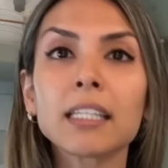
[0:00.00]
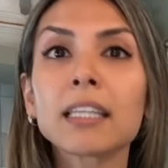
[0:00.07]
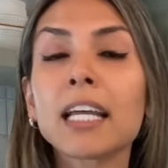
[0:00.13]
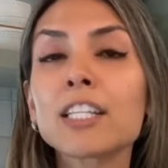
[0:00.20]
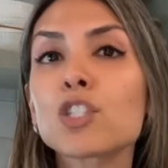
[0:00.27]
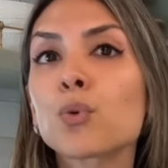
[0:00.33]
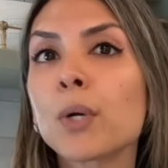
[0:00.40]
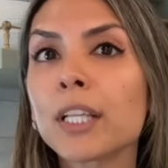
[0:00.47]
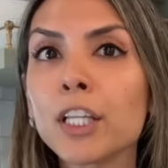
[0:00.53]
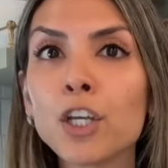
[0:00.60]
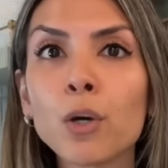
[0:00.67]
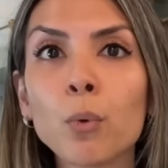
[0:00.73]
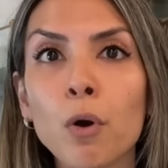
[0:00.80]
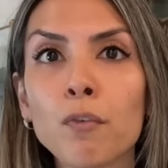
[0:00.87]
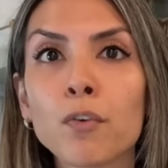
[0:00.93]
let's
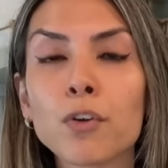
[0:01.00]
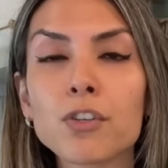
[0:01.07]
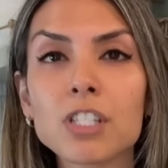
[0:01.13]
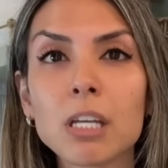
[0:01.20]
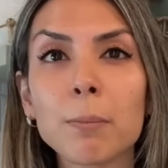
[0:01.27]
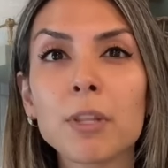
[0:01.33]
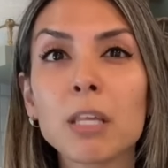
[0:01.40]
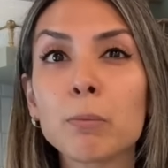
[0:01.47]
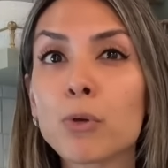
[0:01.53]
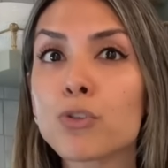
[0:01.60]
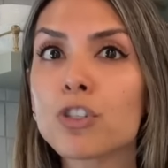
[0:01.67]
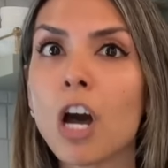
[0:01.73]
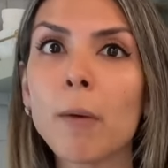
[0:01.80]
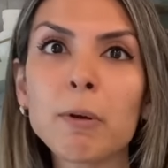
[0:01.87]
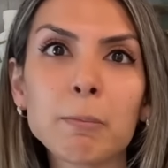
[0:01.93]
quickly go over some of the
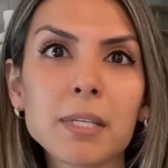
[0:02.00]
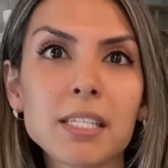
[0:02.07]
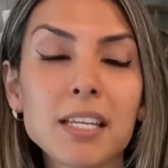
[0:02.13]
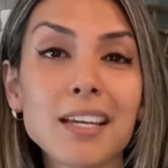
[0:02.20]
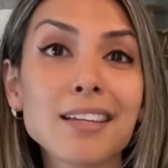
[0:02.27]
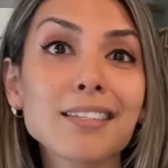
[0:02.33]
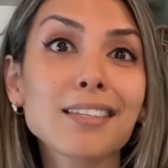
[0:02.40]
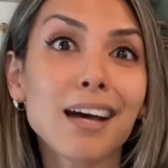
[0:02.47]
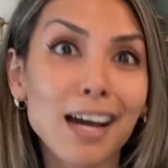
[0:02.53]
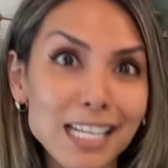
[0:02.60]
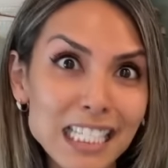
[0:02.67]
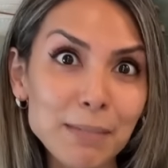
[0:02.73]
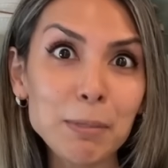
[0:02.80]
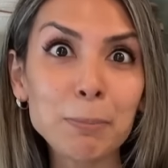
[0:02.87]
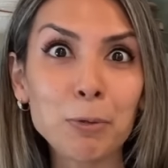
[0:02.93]
most common mistakes
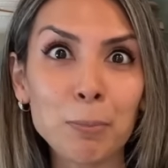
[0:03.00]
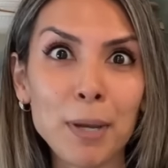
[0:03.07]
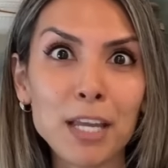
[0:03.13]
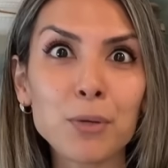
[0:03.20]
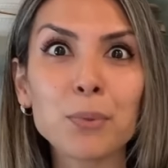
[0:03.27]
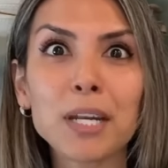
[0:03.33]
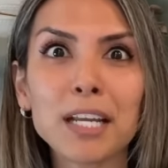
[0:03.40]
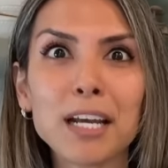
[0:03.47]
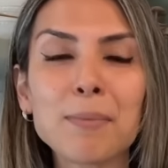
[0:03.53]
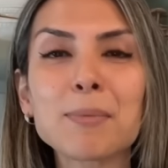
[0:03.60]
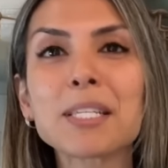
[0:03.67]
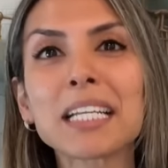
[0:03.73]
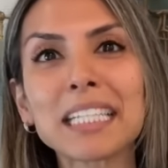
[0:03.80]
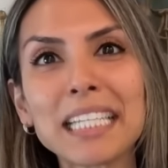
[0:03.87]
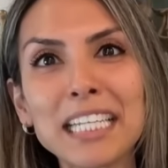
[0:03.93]
I see people make when it
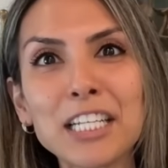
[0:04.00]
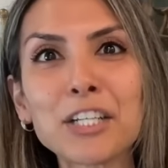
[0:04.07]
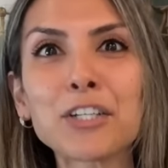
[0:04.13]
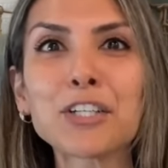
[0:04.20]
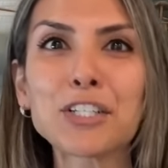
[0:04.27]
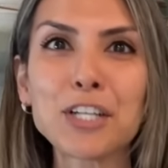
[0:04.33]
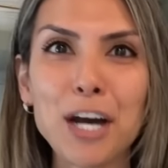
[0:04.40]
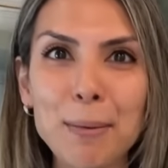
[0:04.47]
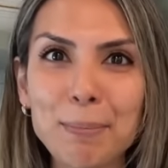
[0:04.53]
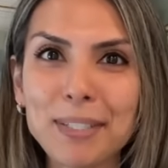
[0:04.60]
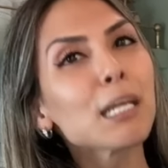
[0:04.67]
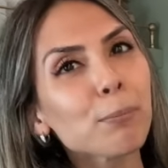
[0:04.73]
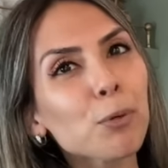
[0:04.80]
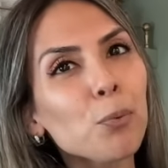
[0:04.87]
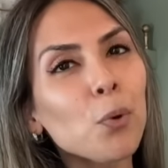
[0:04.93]
comes to cleaning a cooktop.
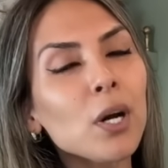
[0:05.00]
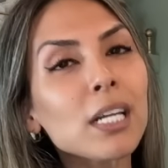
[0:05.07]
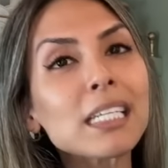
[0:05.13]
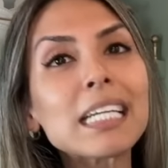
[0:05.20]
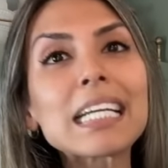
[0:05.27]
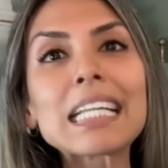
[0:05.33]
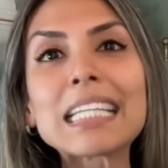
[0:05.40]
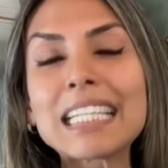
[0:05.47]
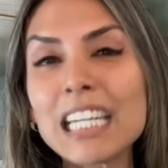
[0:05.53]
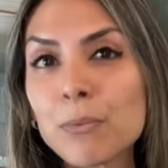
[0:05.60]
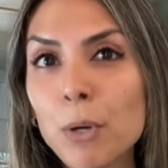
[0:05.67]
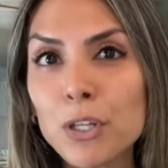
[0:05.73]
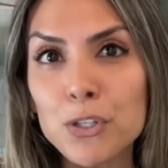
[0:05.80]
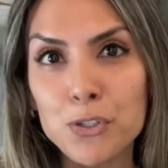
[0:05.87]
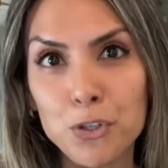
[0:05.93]
Number one,
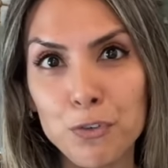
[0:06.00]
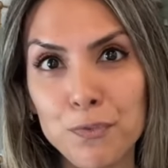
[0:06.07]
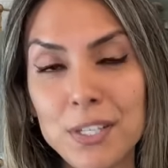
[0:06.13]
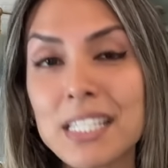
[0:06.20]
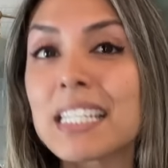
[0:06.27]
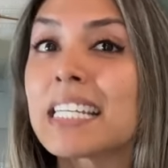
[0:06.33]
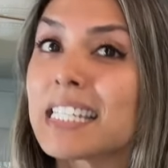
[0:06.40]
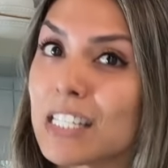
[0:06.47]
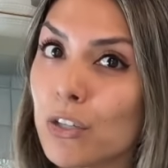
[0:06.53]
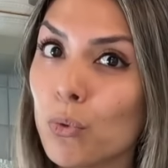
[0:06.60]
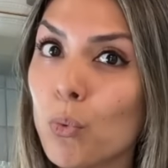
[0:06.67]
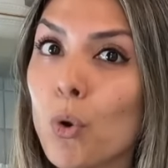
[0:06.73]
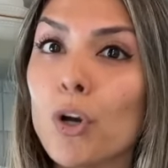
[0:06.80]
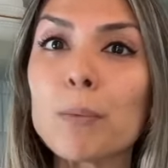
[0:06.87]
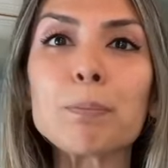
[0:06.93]
cleaning while the surface is
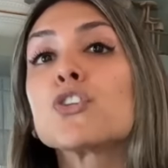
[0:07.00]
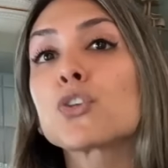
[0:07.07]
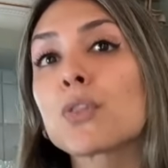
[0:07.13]
still warm.